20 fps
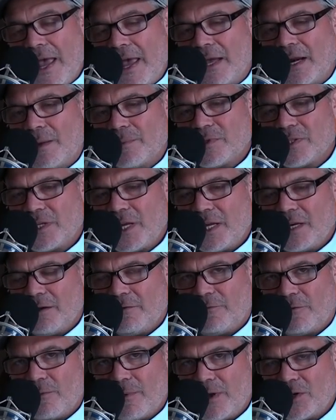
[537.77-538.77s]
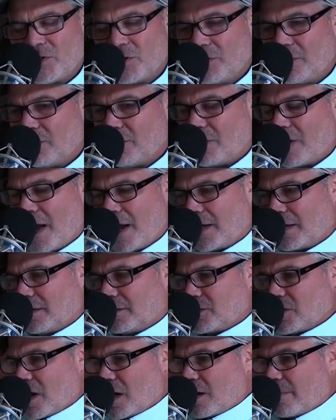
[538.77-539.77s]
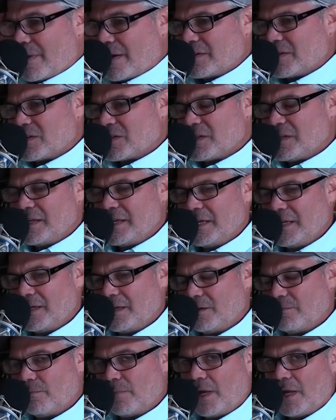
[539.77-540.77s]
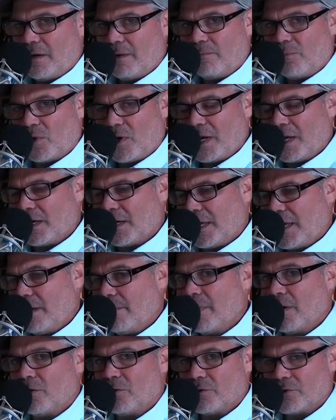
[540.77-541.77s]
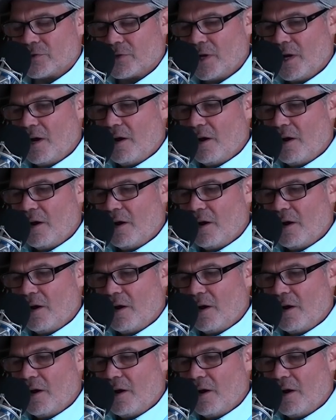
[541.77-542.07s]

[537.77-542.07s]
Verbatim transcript: and up-to-date information there. They're not going to talk about slinging and bringing chemicals